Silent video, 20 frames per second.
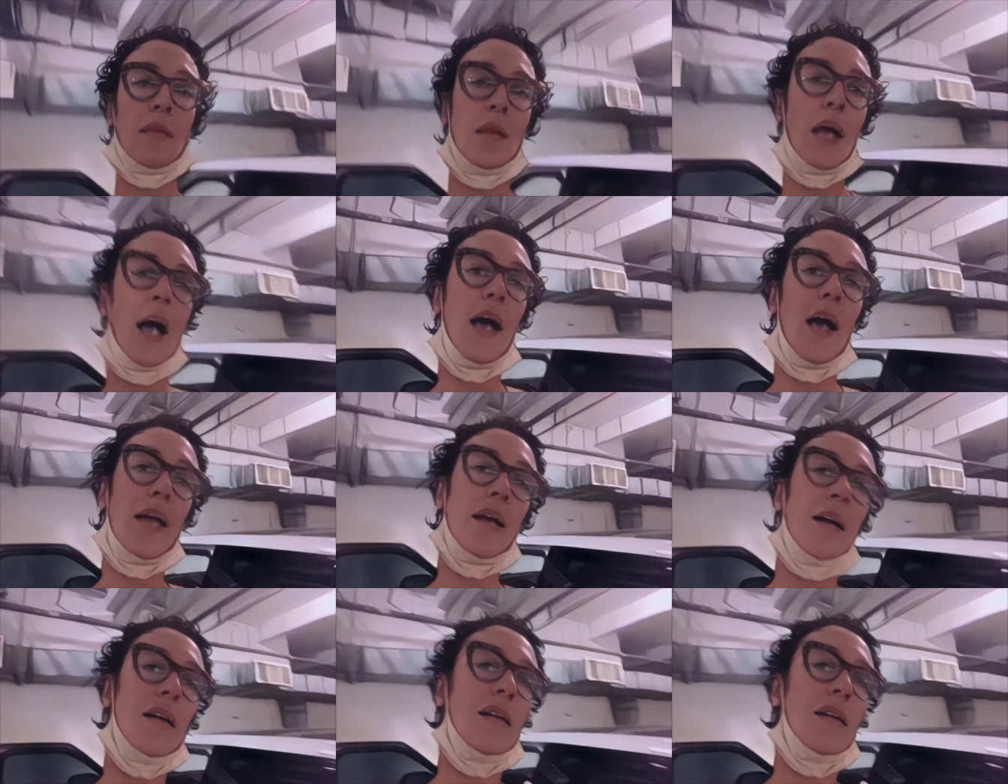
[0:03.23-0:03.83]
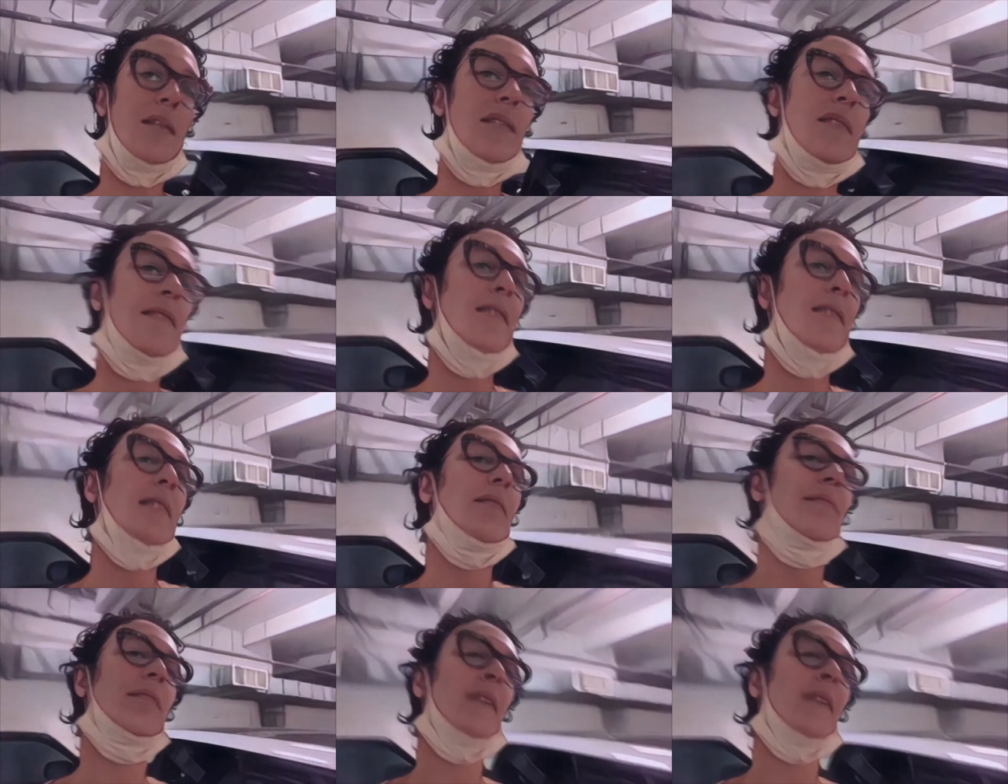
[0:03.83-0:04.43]
Hi guys,
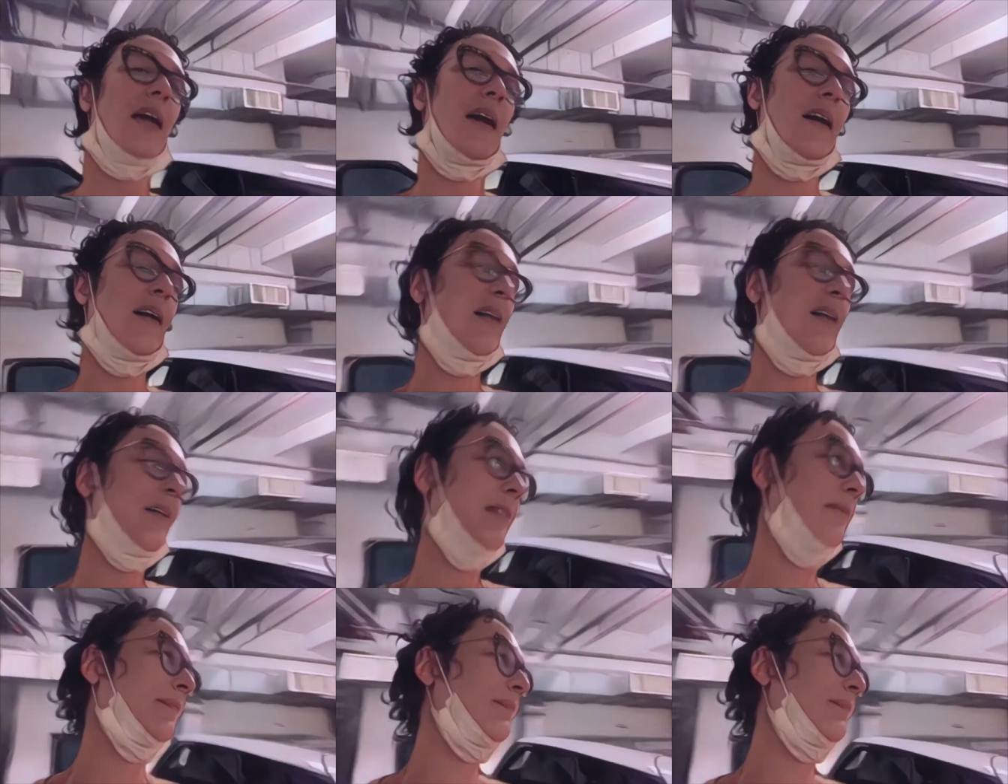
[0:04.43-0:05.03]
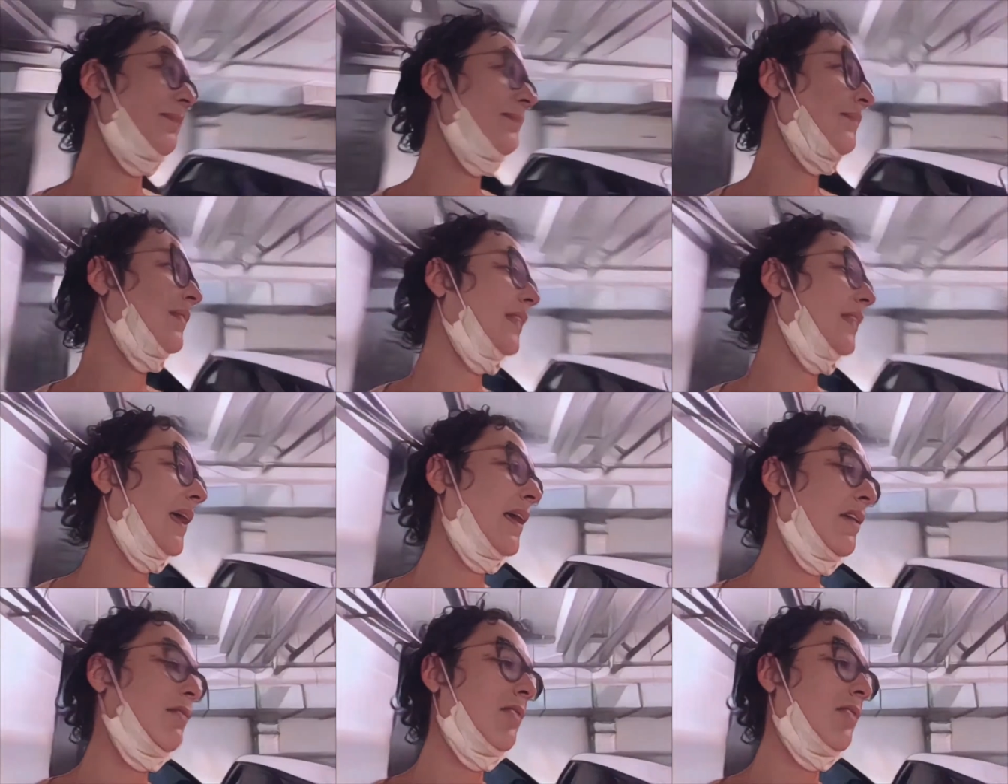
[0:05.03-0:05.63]
um,
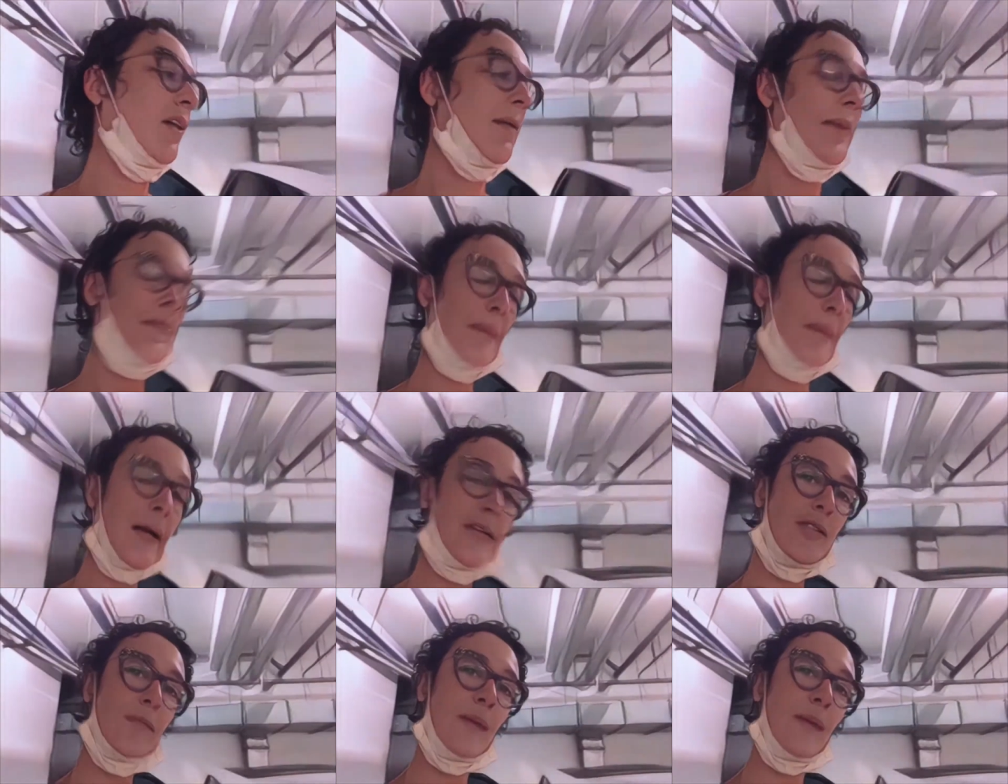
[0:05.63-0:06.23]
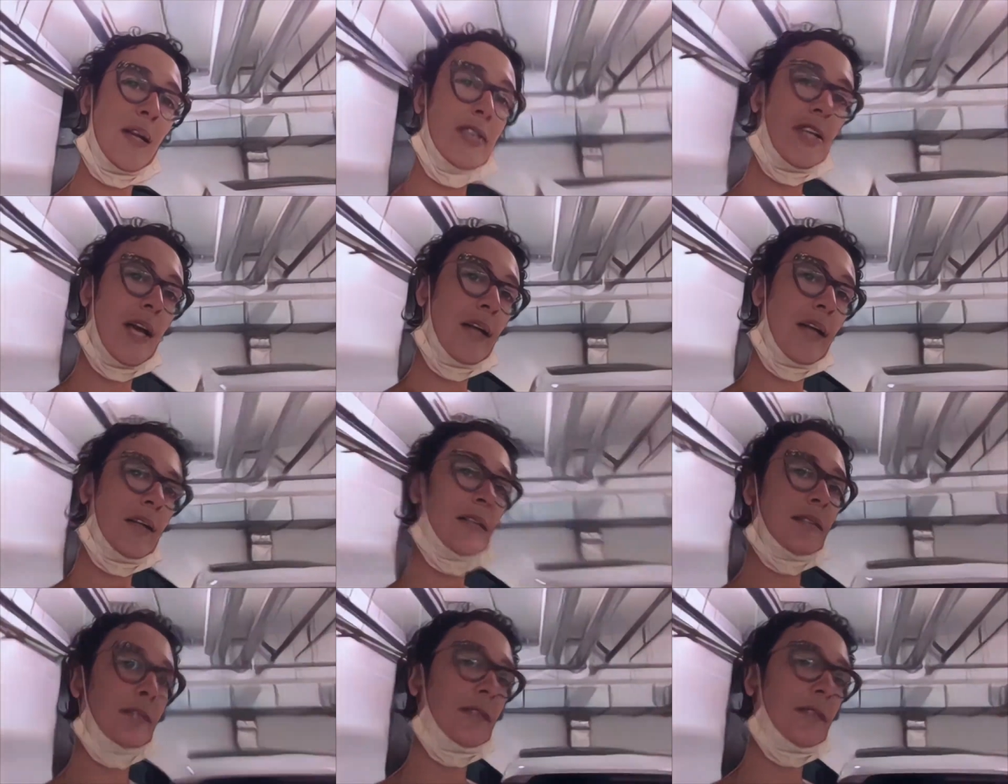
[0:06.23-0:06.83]
thank you for coming back to my
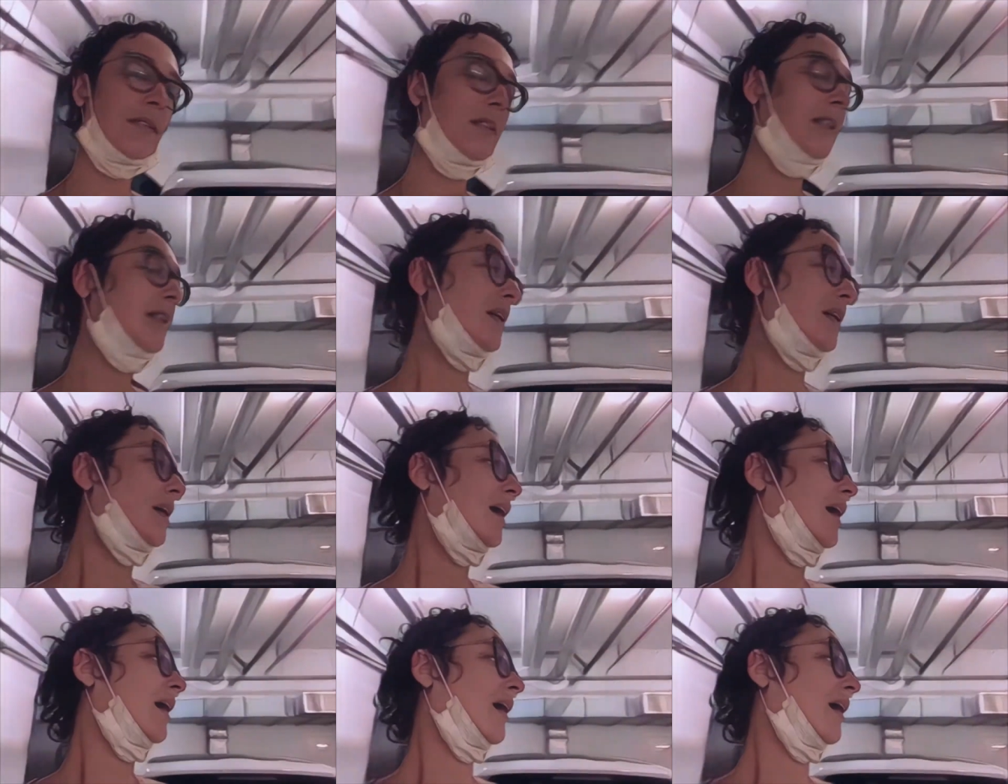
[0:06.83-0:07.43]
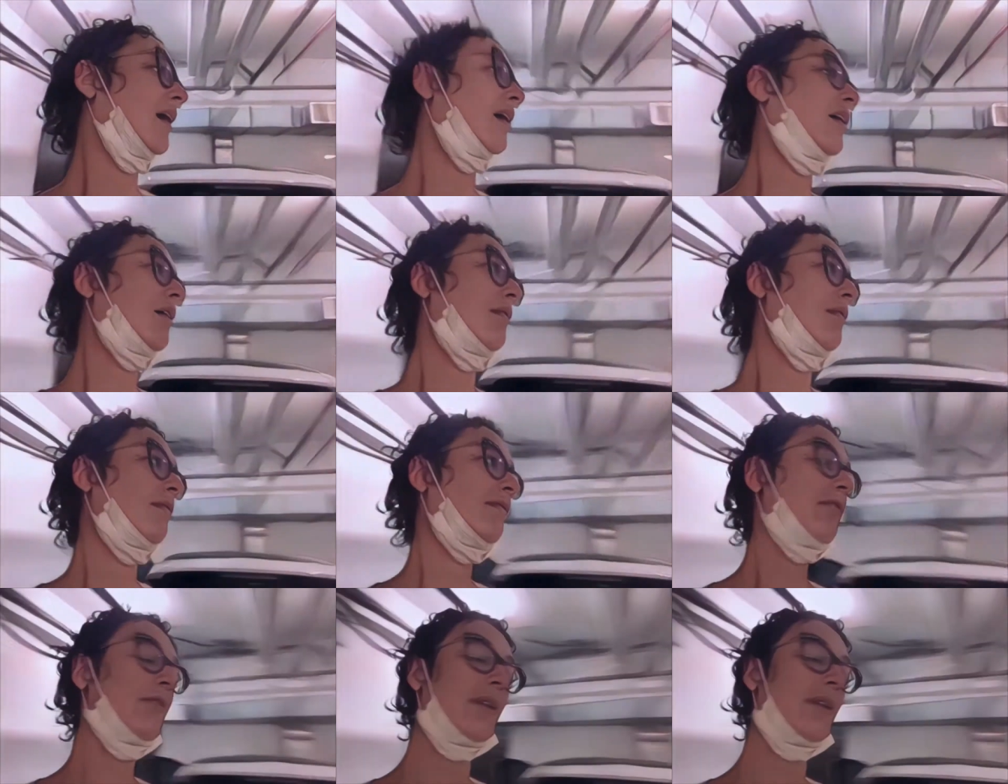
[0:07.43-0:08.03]
channel. Um,
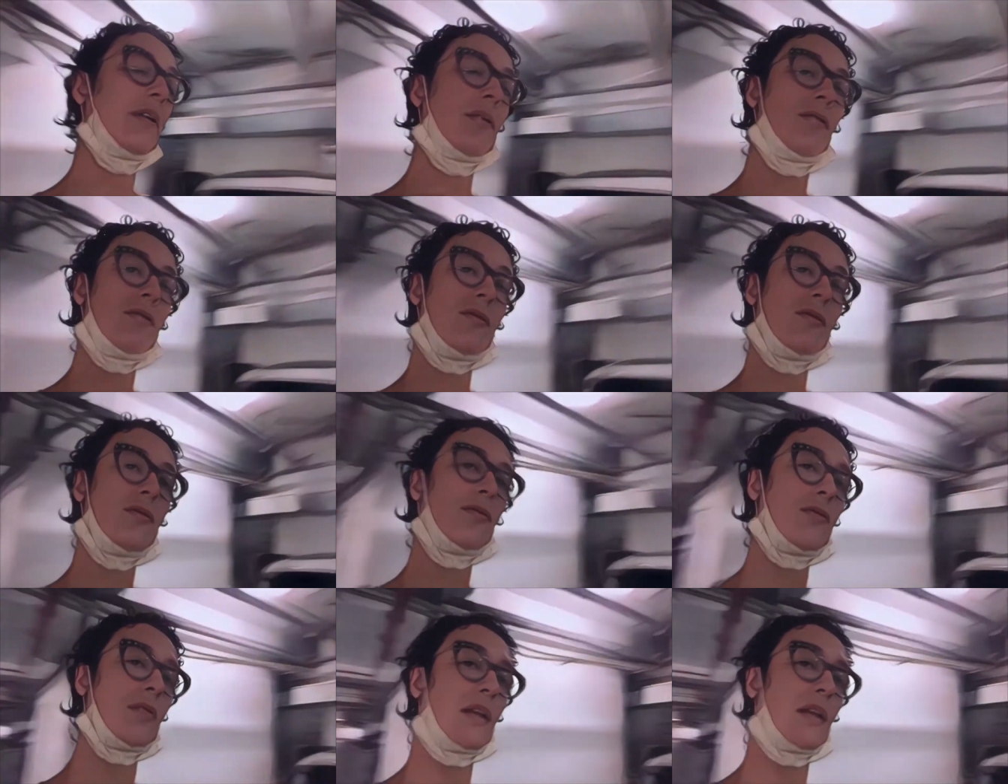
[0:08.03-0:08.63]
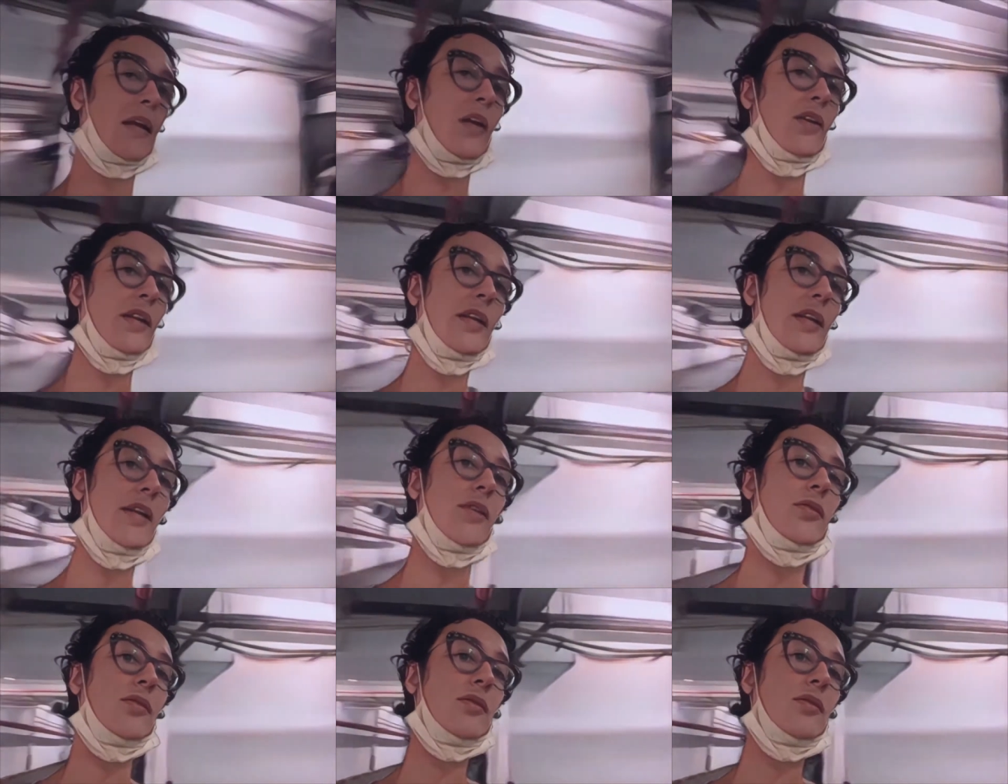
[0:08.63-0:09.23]
for those that are
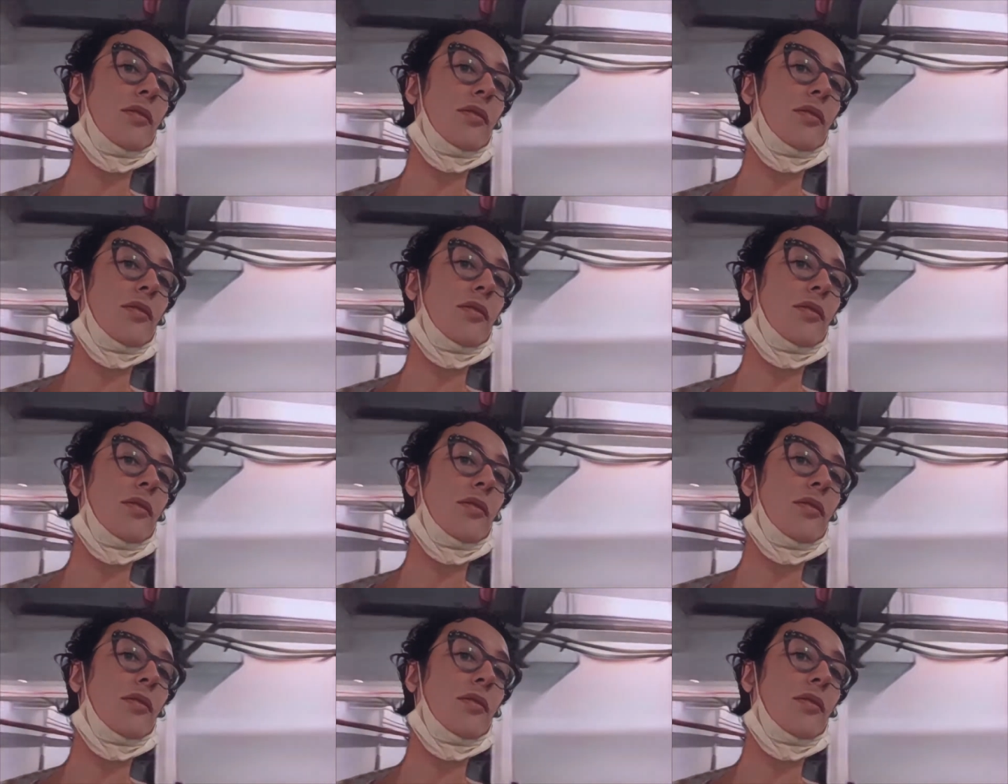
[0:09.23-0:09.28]
new,